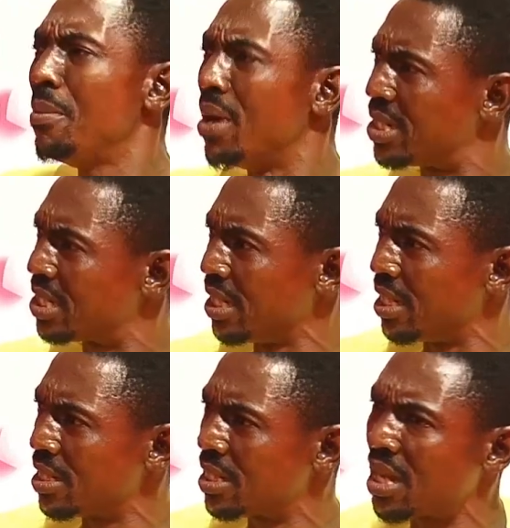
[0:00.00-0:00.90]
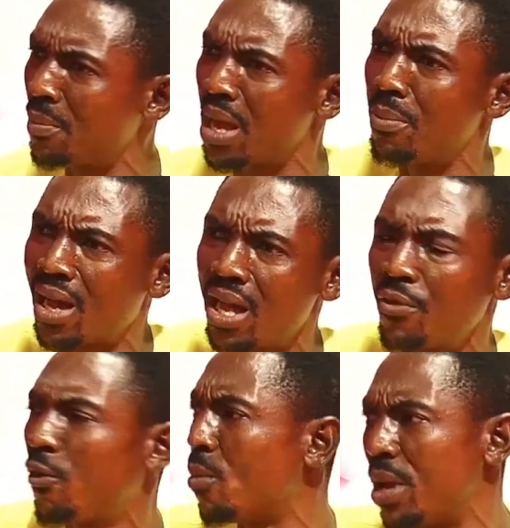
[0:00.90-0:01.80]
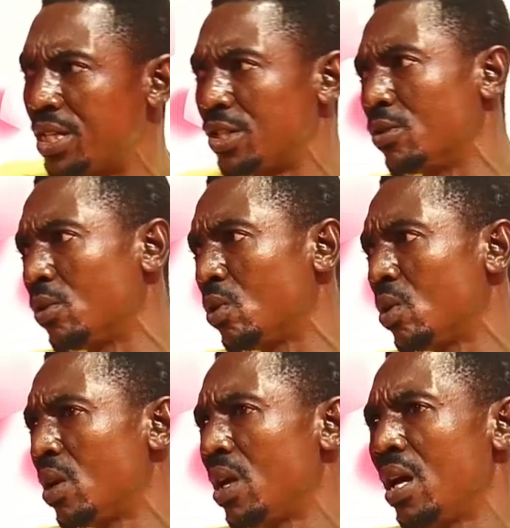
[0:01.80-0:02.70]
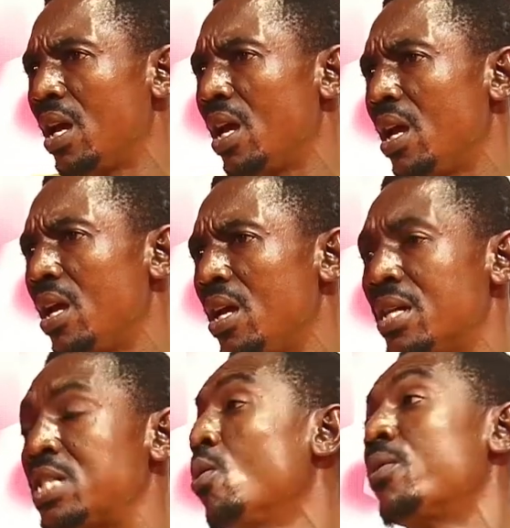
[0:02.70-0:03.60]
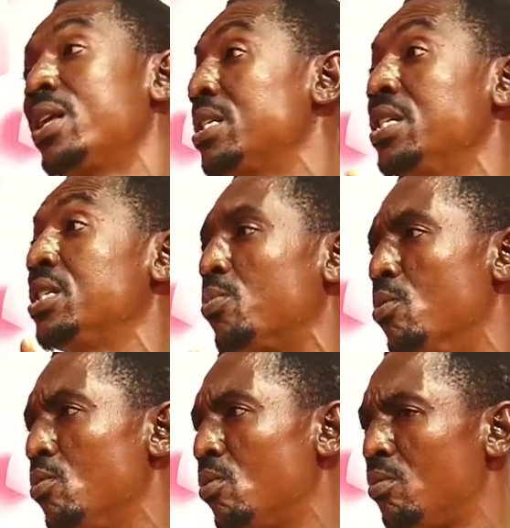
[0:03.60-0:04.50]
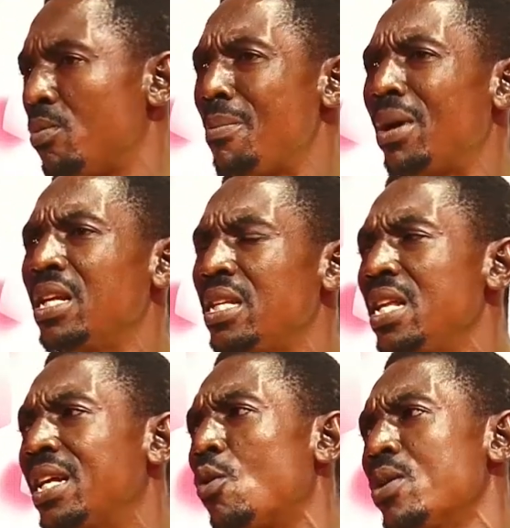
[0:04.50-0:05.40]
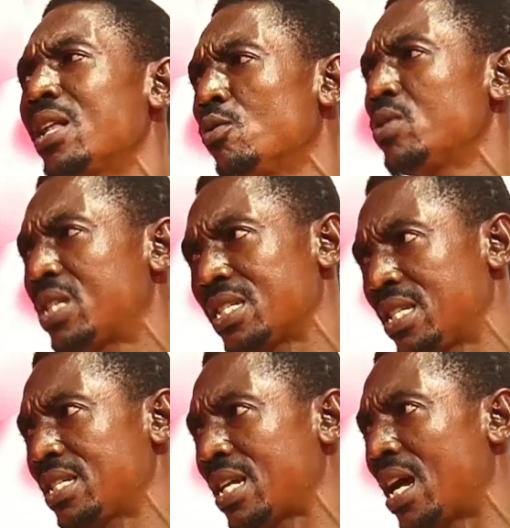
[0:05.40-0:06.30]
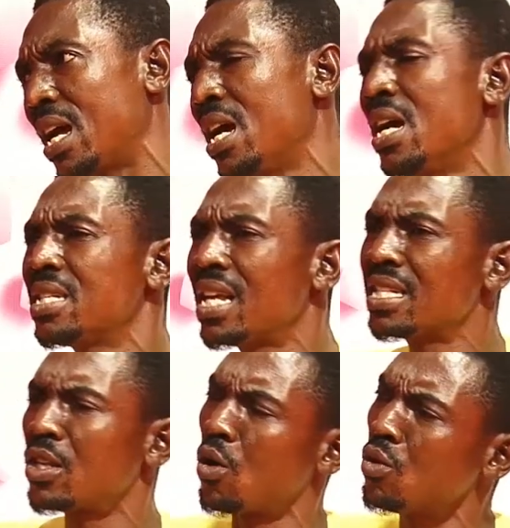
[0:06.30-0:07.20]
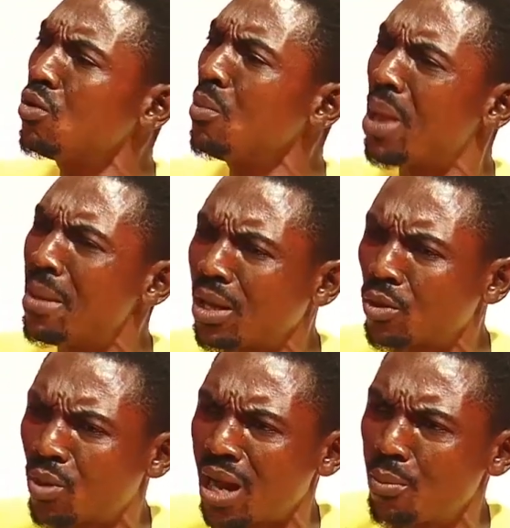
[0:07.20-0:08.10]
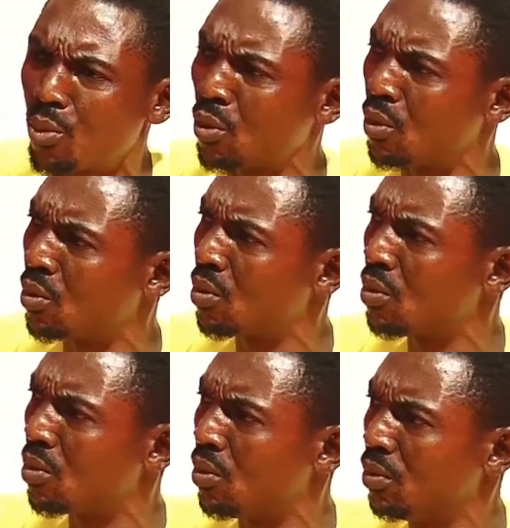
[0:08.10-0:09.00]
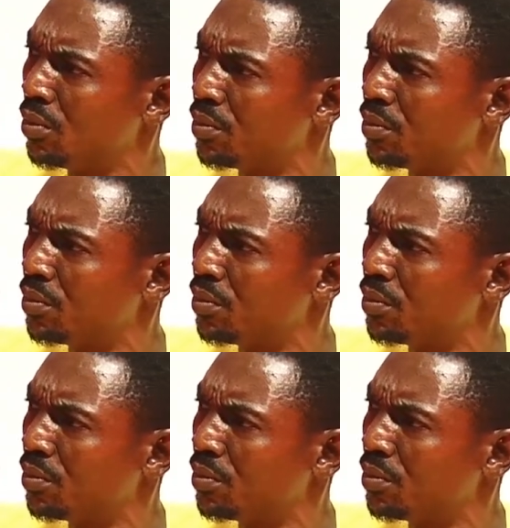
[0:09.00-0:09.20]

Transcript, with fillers: bearmachi, said bearman air for bearchino. It's your relationship. Bearman did the Conian want T S S. Sense or no bearman of crime. What's your manna